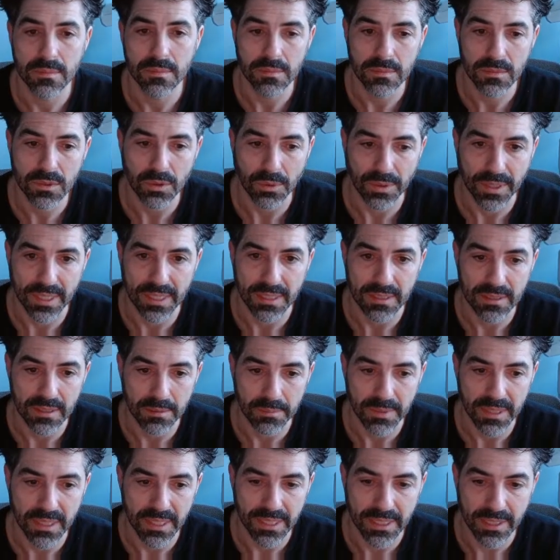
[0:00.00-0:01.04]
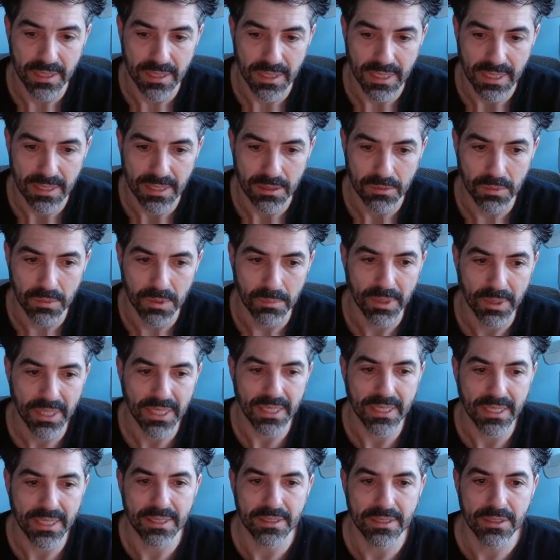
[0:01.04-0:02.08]
twerking simulator, and we're
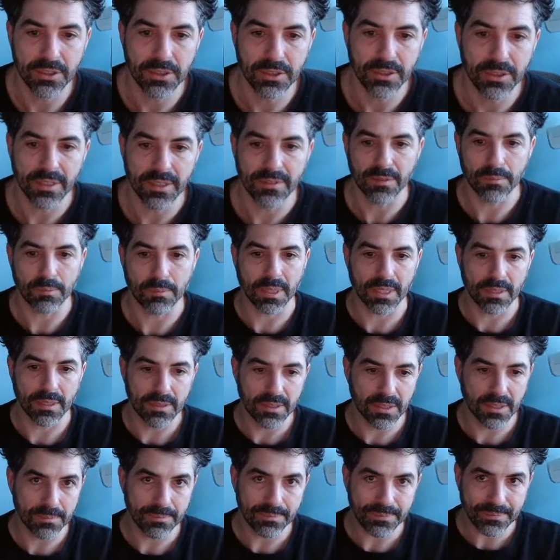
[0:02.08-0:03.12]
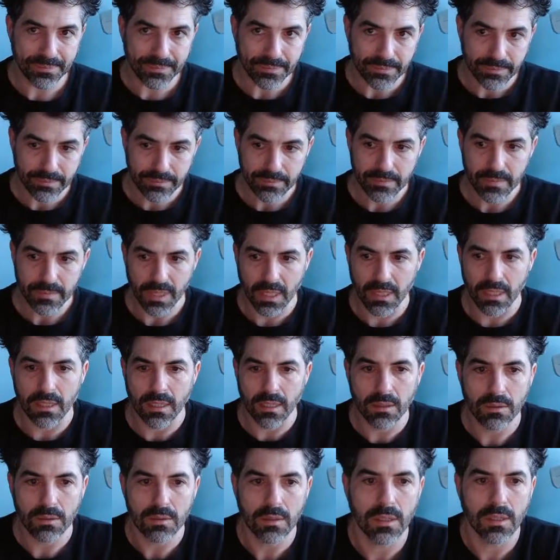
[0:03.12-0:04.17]
breaking it into two different parts.
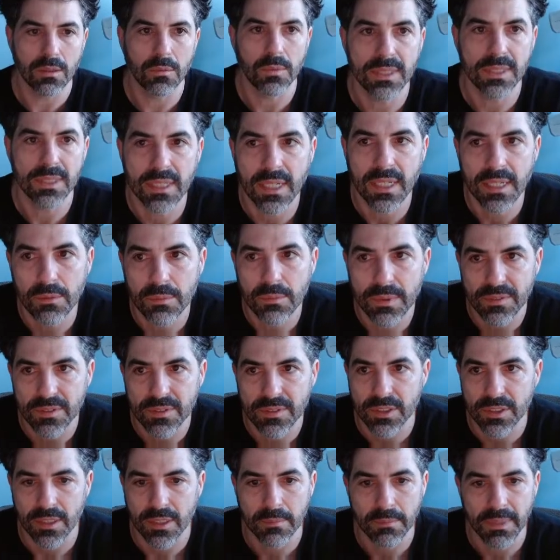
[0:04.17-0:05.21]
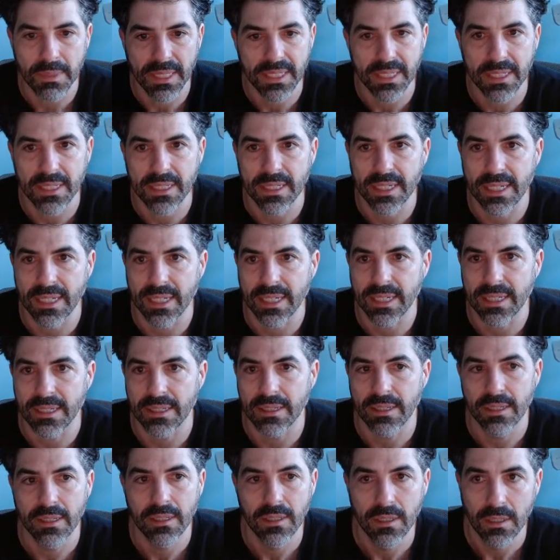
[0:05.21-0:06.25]
On one side, we've started making a
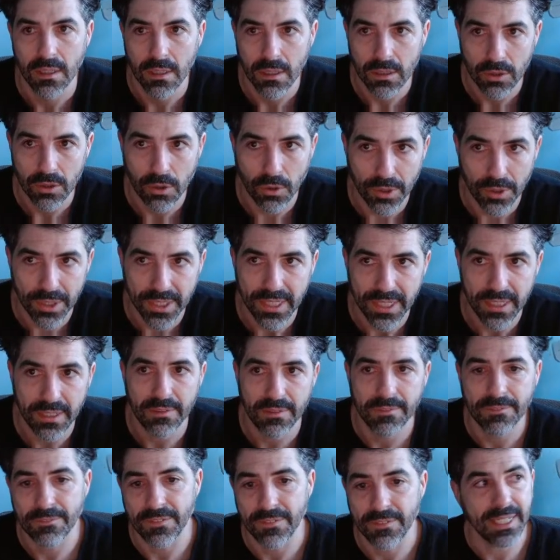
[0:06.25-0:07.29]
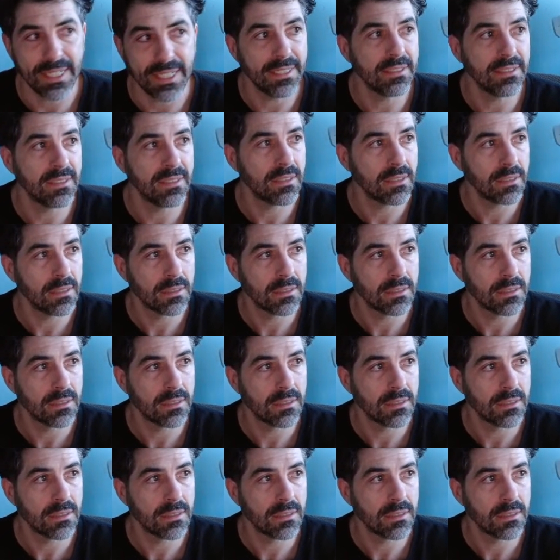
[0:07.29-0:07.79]
corgi face